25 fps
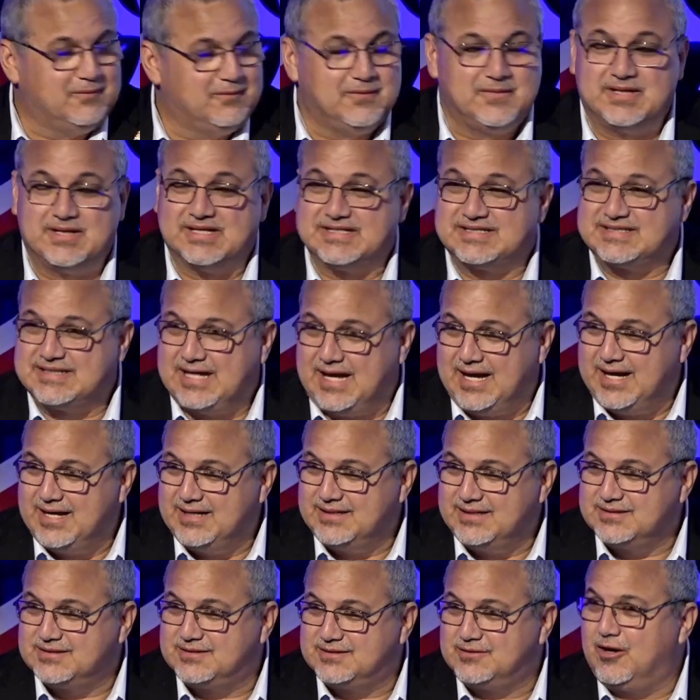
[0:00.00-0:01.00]
the
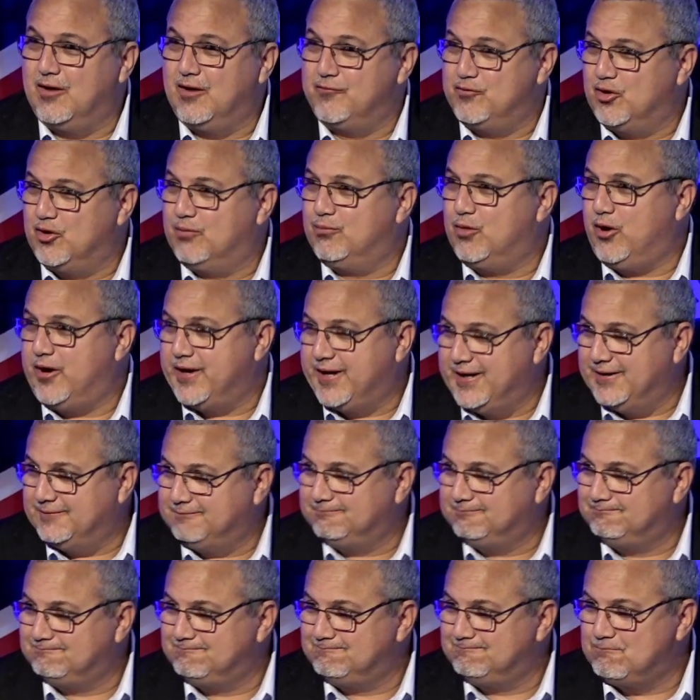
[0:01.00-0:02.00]
signs of your body.
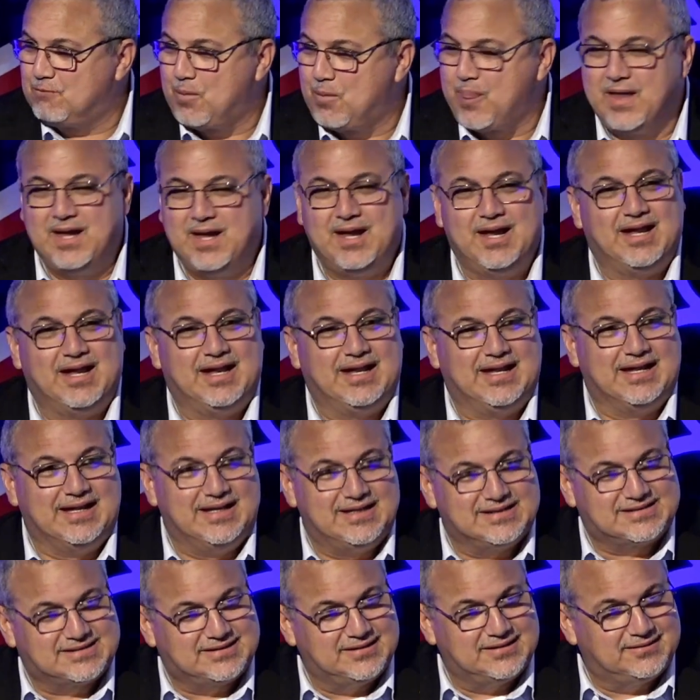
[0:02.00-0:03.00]

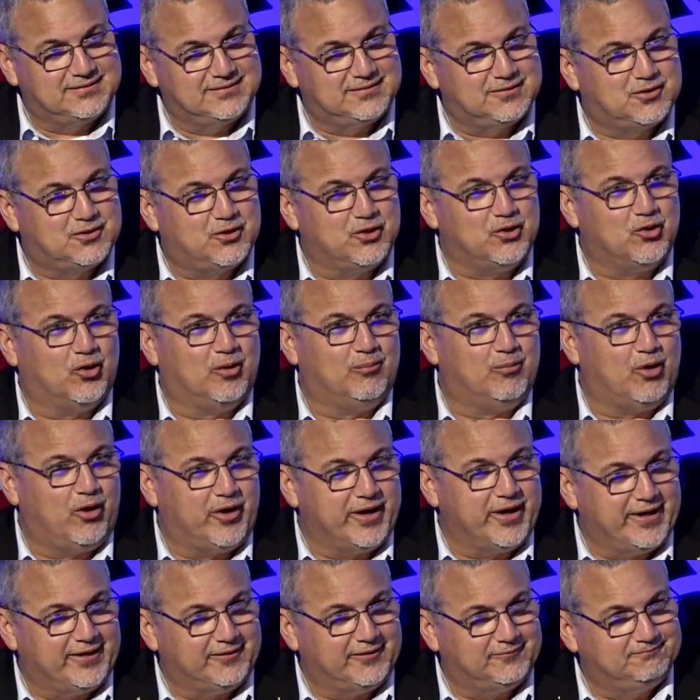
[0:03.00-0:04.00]
Listen to your
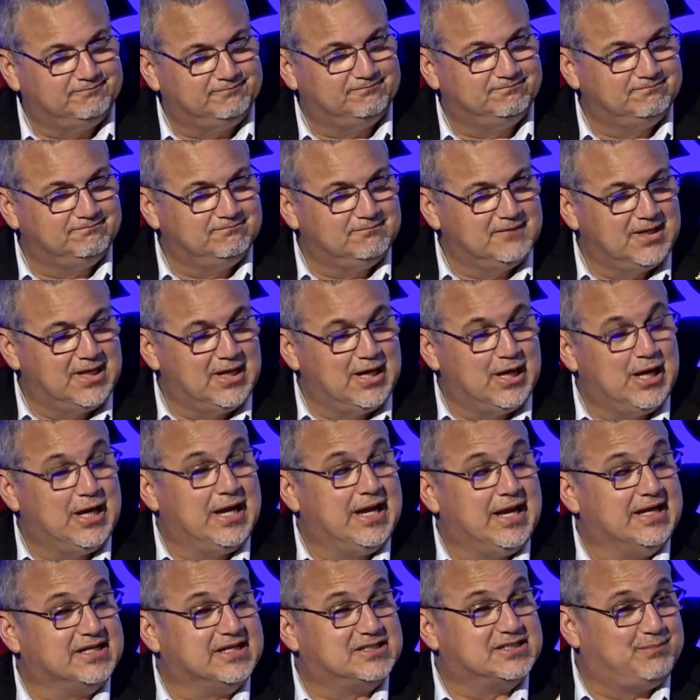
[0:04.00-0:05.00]
body.
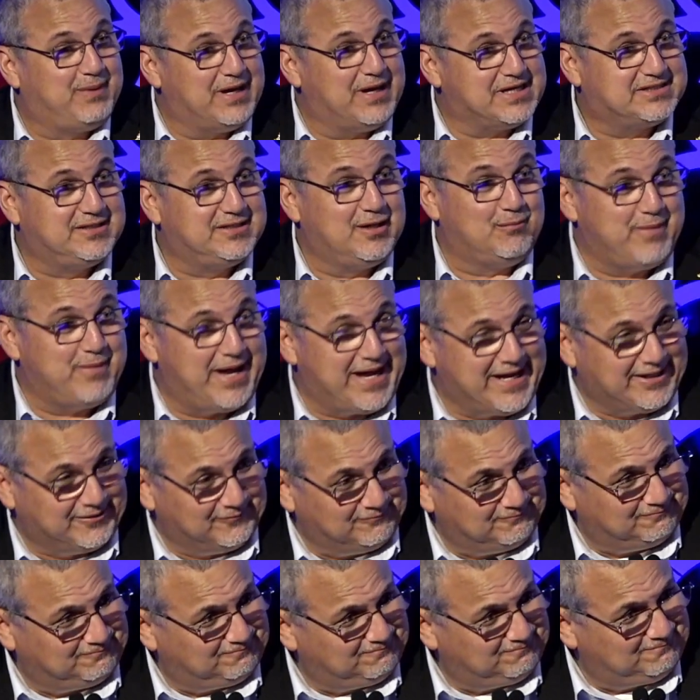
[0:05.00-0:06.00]
Especially men
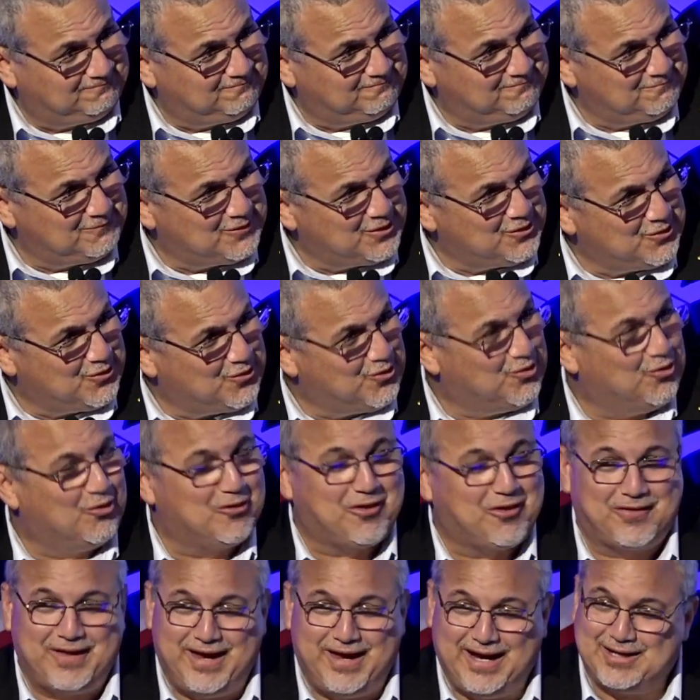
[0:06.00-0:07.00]
who
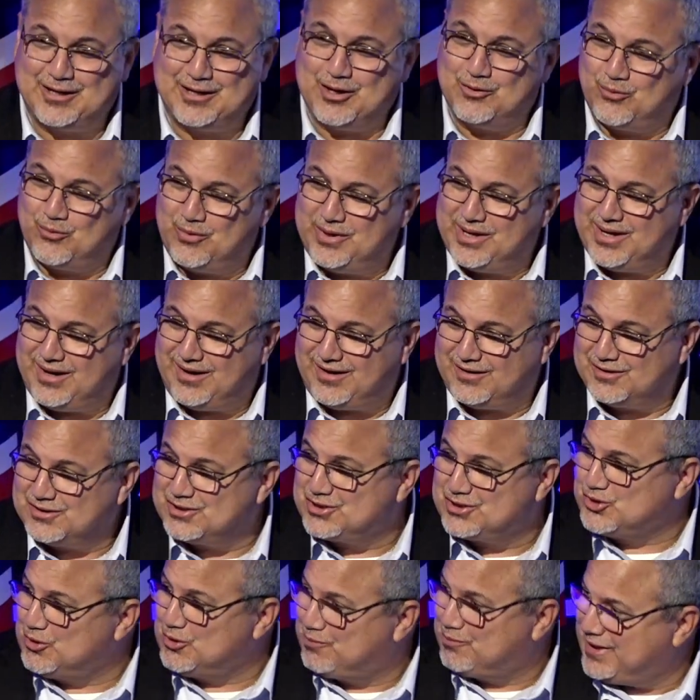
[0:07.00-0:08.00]
think that we are
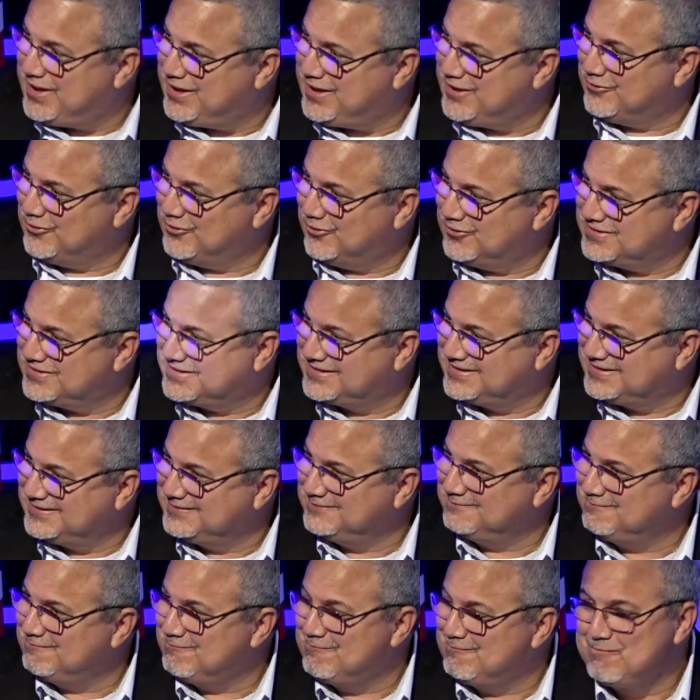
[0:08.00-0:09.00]
superheroes
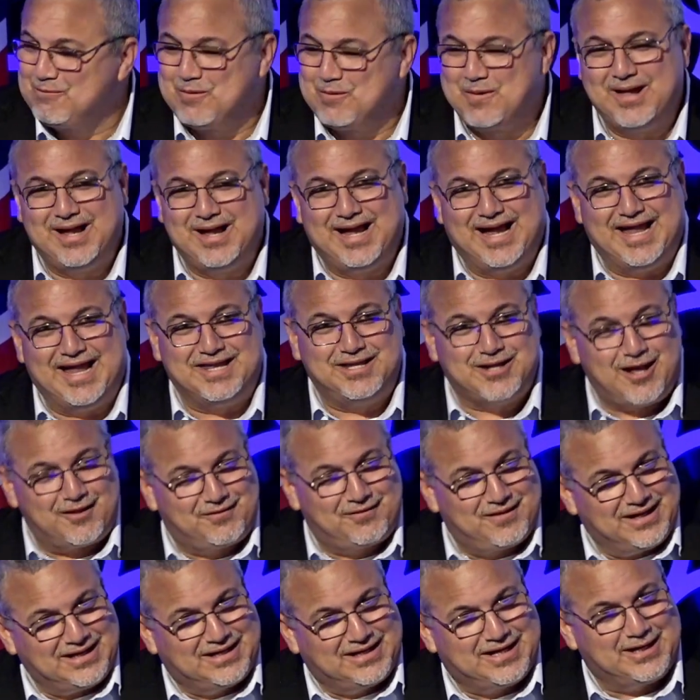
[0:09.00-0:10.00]
and
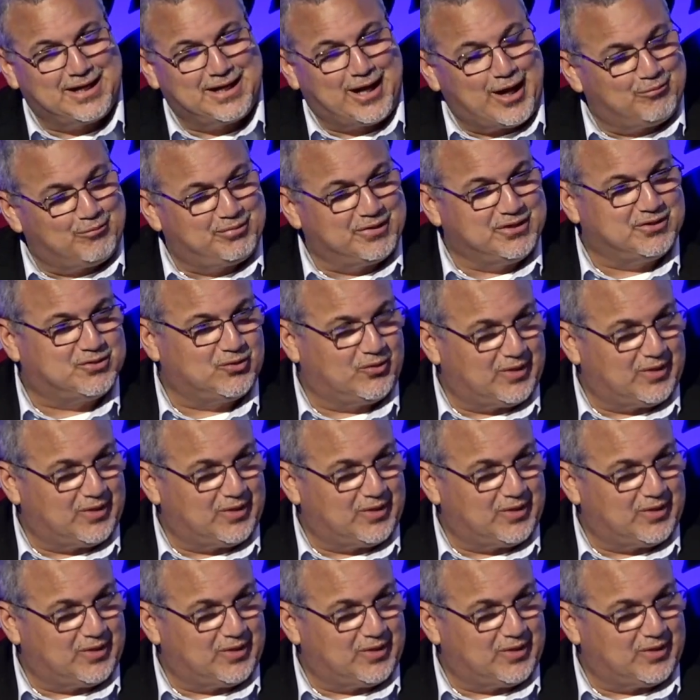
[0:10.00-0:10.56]
nothing can happen to